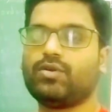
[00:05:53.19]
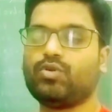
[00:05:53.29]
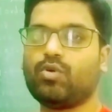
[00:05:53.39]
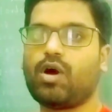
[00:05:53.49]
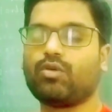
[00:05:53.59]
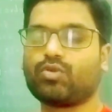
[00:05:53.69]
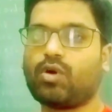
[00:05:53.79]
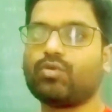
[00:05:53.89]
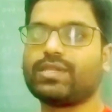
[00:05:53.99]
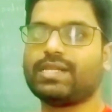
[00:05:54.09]
know how to
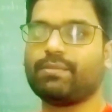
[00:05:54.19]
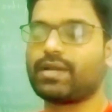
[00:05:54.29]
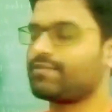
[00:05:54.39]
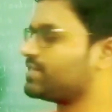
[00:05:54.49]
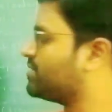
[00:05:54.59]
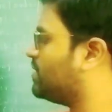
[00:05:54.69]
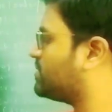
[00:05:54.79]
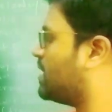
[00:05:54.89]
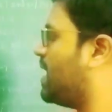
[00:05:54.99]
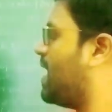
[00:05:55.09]
count the number of
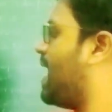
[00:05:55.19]
signals.